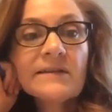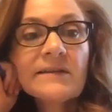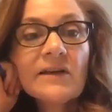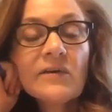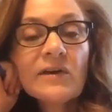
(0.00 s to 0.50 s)

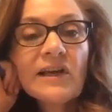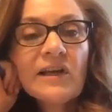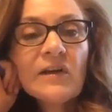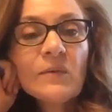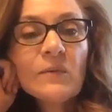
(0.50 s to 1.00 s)

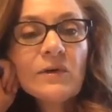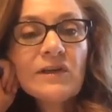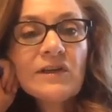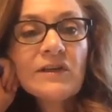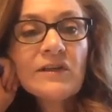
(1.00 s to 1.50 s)
Okay, what do
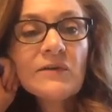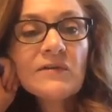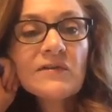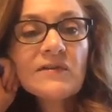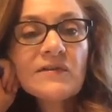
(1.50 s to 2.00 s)
you
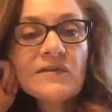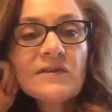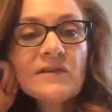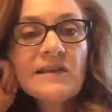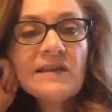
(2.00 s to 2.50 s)

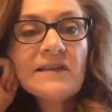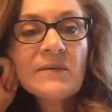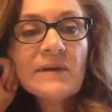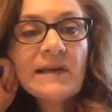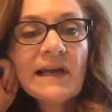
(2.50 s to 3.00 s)
see that
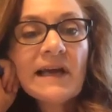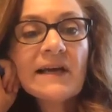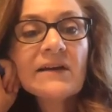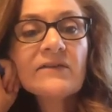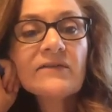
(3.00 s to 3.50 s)
we
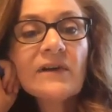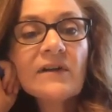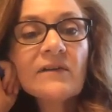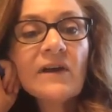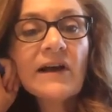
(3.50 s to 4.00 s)
have a
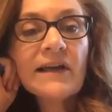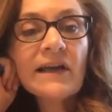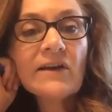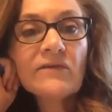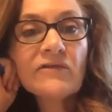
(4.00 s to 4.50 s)
lot
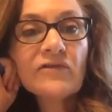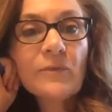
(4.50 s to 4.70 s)
of?